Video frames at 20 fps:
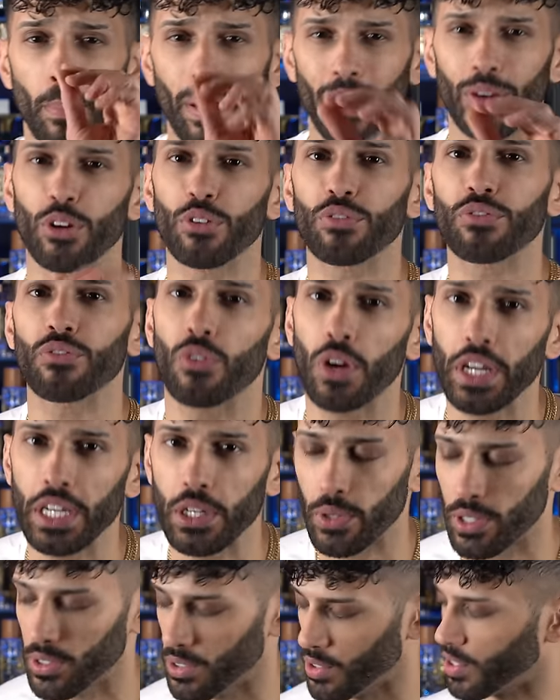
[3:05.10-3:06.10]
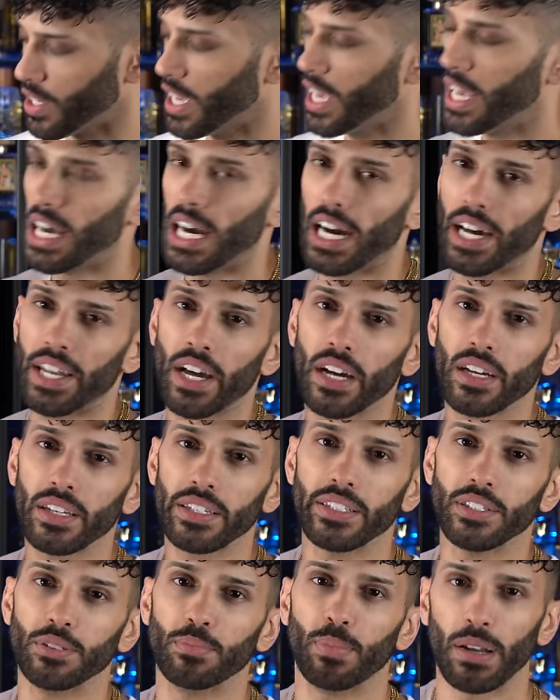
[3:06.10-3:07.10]
about your fragrance.
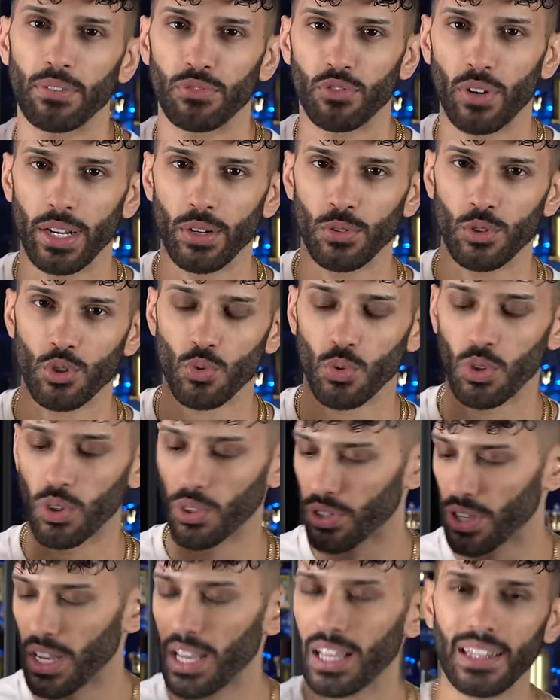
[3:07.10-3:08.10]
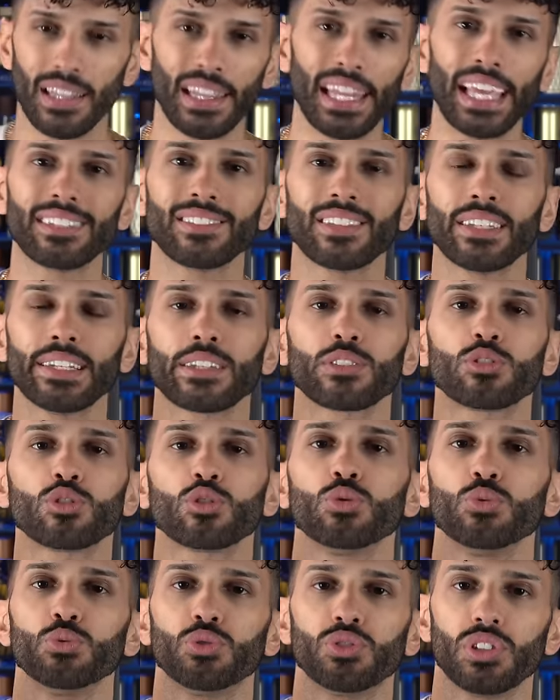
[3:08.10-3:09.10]
Anaqeed by Fragrance World. Leighton
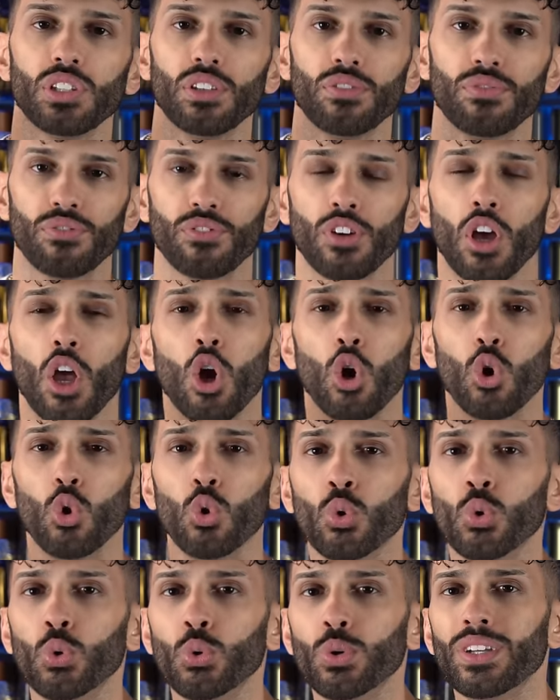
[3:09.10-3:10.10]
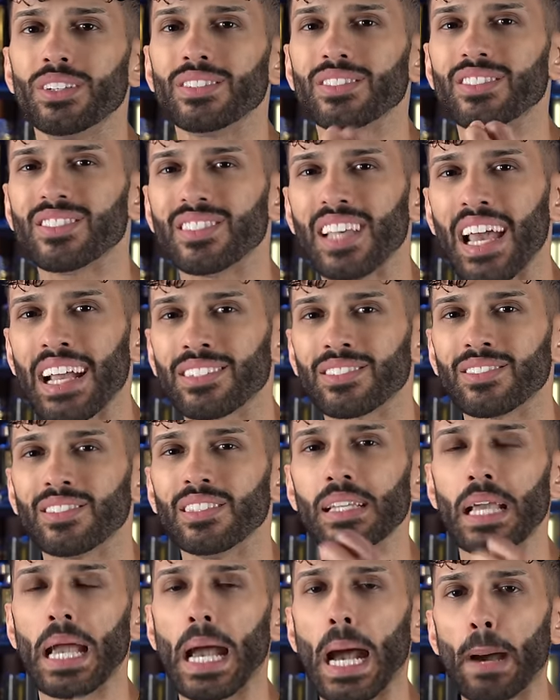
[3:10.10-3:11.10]
Exclusive. Oud,
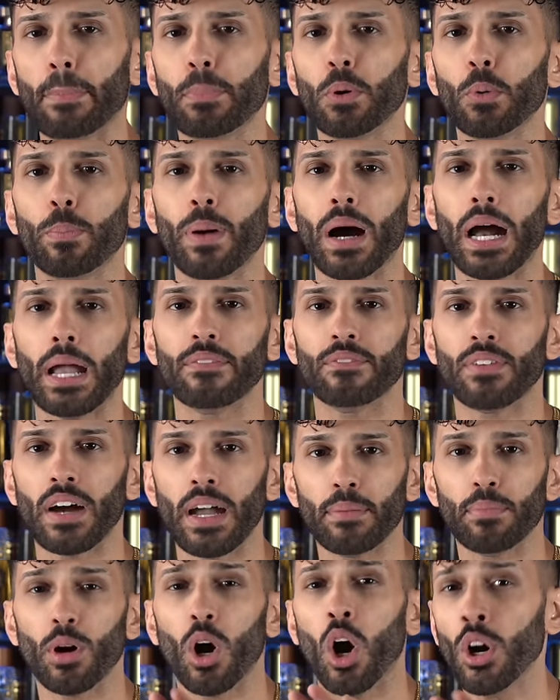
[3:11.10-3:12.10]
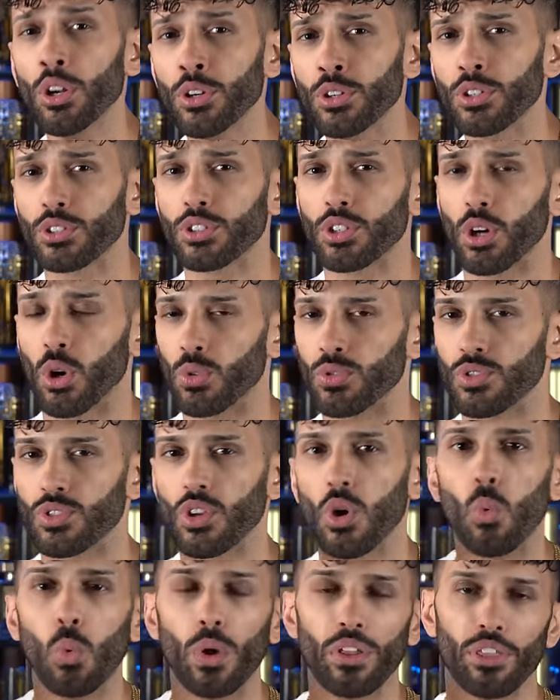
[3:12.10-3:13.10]
sexy, apple pie vibe undertones
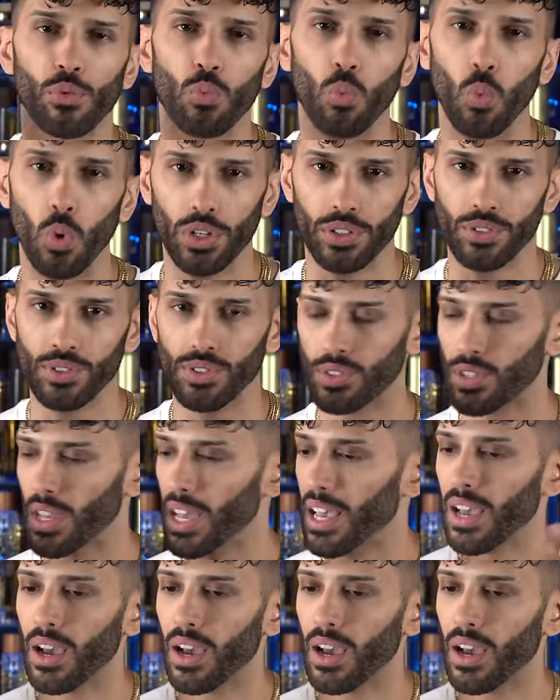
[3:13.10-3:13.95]
with woods.